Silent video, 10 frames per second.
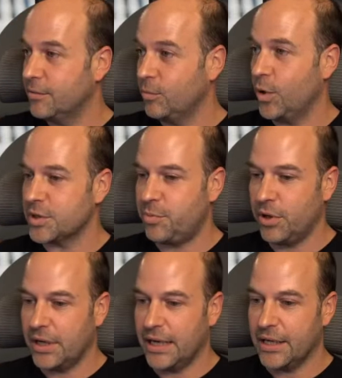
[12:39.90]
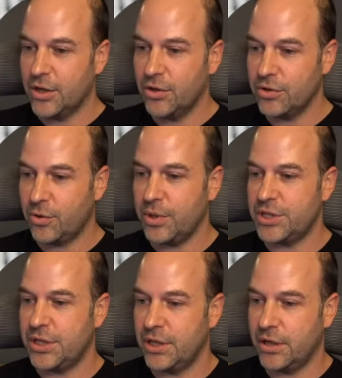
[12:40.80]
Works brilliantly. Good
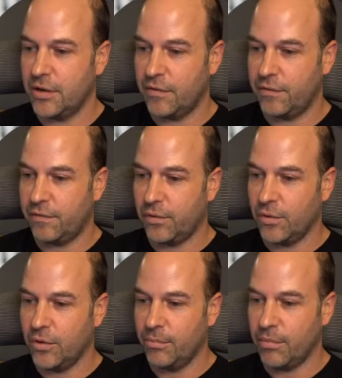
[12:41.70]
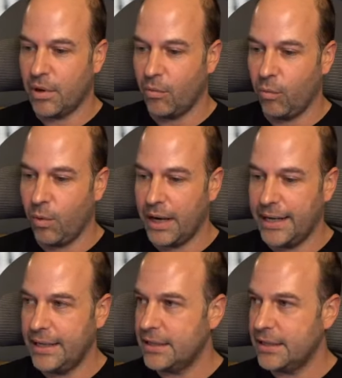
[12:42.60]
question from Wayne.